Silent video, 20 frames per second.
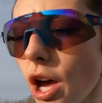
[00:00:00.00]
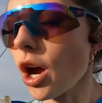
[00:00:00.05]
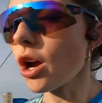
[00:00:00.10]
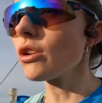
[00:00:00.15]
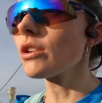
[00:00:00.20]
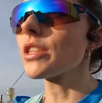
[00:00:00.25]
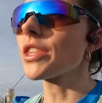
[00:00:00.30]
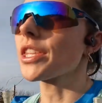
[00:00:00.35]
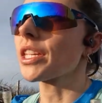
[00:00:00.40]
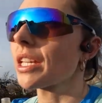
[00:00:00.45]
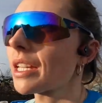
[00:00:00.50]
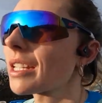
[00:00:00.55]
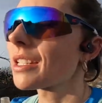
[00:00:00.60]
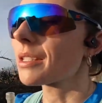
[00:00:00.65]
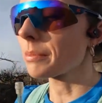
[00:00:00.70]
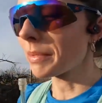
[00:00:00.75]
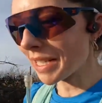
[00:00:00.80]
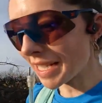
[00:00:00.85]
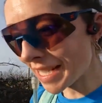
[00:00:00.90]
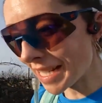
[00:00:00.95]
The only thing
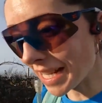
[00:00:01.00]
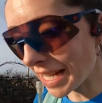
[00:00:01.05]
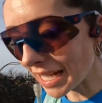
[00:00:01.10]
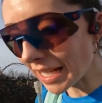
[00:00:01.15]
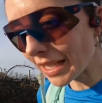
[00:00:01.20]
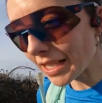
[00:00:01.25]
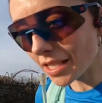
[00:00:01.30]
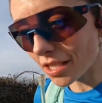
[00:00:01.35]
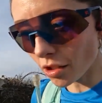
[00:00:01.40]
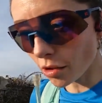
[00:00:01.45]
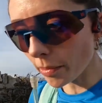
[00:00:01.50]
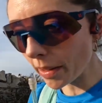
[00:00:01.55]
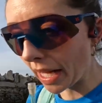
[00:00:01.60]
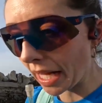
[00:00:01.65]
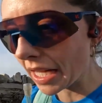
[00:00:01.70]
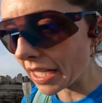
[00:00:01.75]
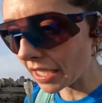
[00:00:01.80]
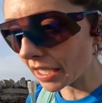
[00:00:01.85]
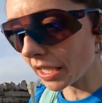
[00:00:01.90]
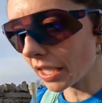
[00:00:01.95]
is my knees are a bit
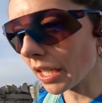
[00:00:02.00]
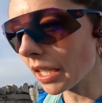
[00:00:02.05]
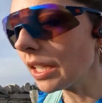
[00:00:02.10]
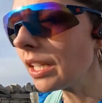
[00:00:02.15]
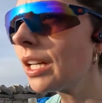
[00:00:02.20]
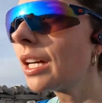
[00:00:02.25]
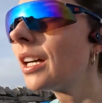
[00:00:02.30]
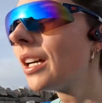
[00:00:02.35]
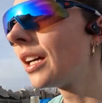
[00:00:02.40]
achy.